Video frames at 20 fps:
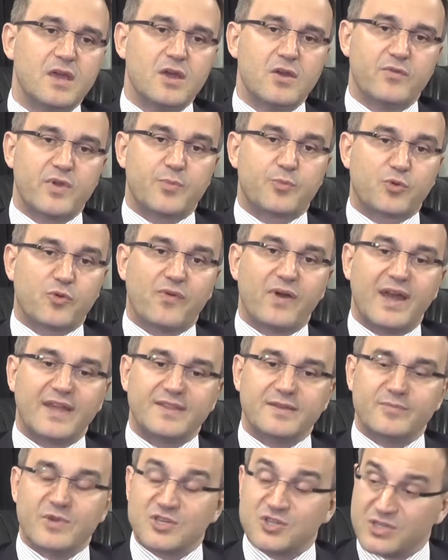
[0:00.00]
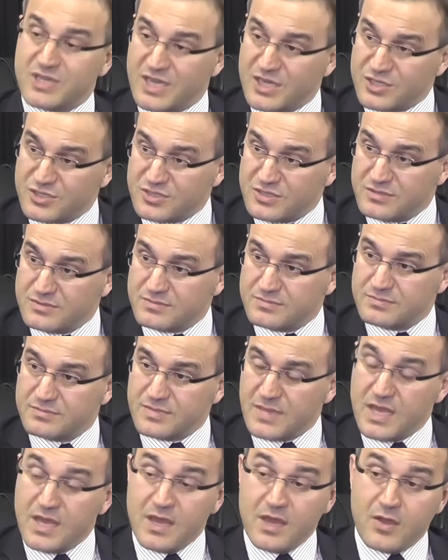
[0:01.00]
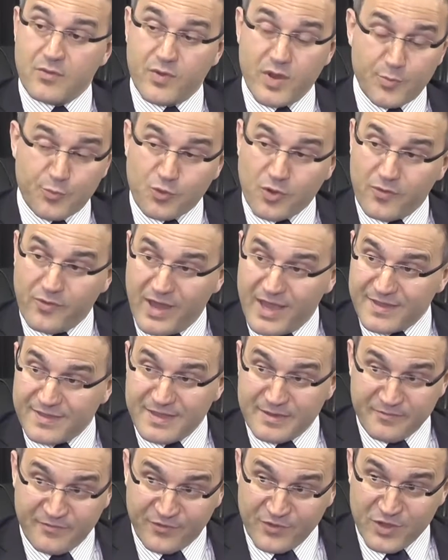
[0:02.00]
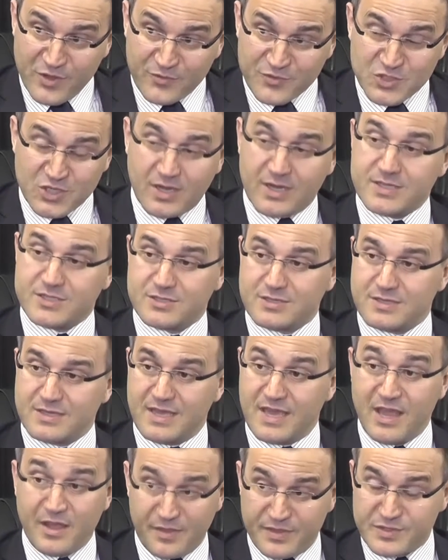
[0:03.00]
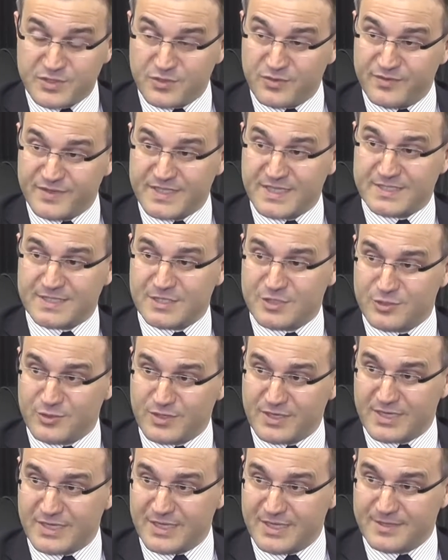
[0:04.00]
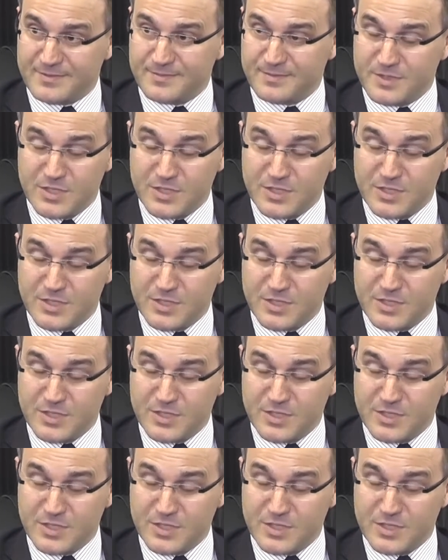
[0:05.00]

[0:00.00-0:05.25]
We provide them education. We provide them free of charge health services in Turkey.